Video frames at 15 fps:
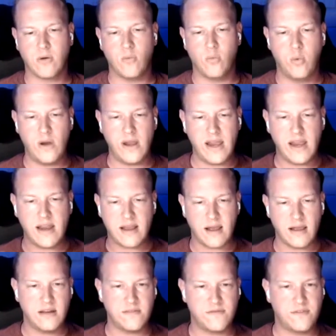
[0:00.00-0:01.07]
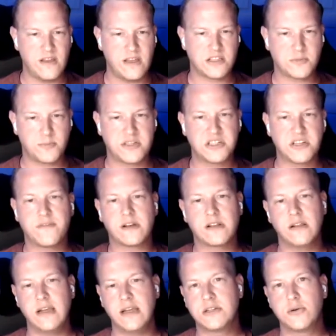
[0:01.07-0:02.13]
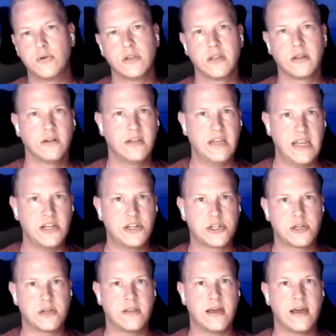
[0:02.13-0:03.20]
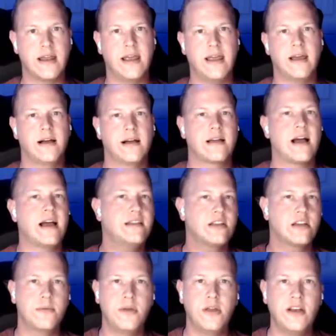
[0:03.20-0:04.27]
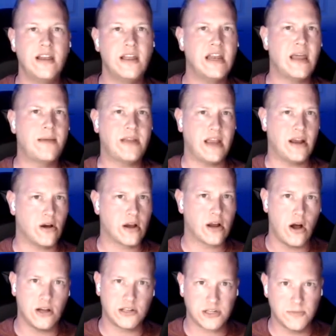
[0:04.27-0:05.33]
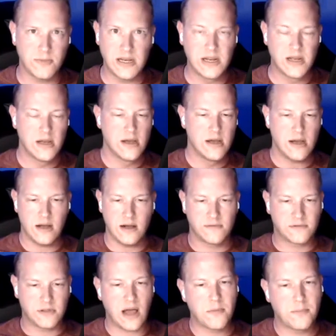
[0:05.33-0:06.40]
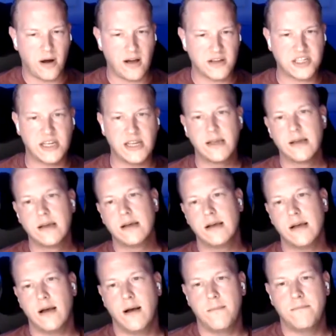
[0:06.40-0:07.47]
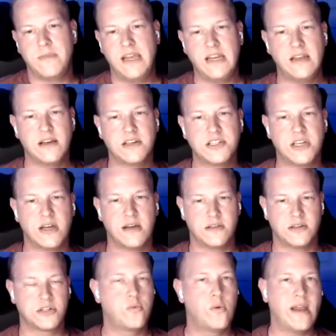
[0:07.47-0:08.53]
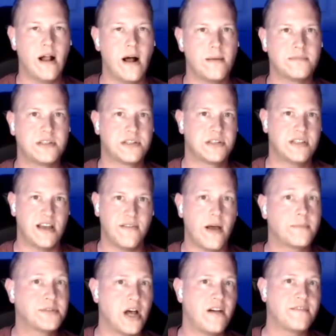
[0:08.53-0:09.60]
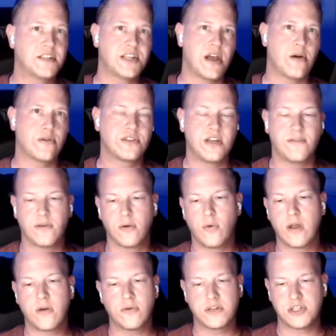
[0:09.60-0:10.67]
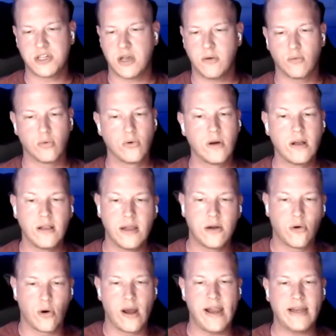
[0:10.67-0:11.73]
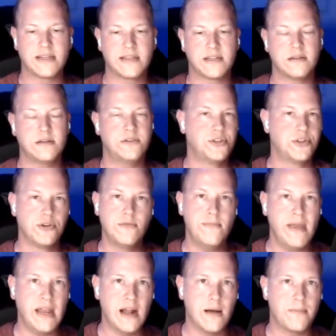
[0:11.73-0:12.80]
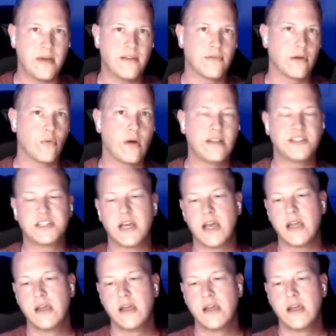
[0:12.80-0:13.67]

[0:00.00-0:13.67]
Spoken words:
We kind of fit specifically into a little niche that a guy in the community named Eric Osterman of Cloud Posse, he does the Sweet Ops DevOps office hours every week, which is a really great Zoom meetup every Wednesday.